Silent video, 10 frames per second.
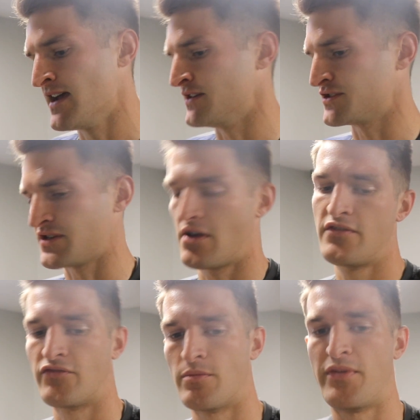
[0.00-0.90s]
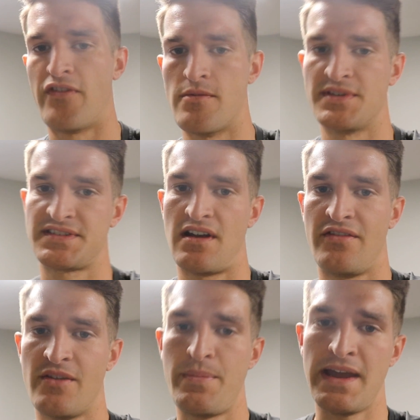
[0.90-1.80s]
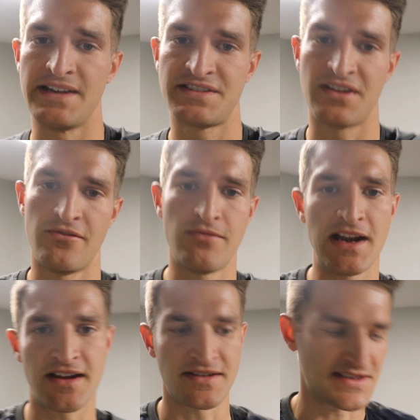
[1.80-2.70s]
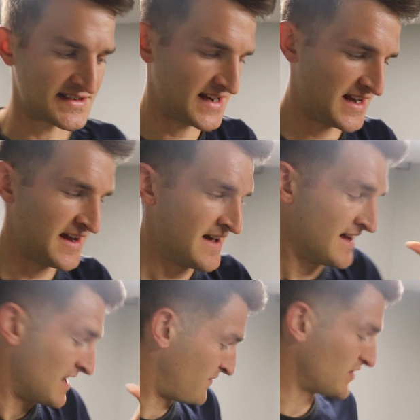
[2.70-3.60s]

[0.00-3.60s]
and just your overall performance on the pitch. So really good to see. If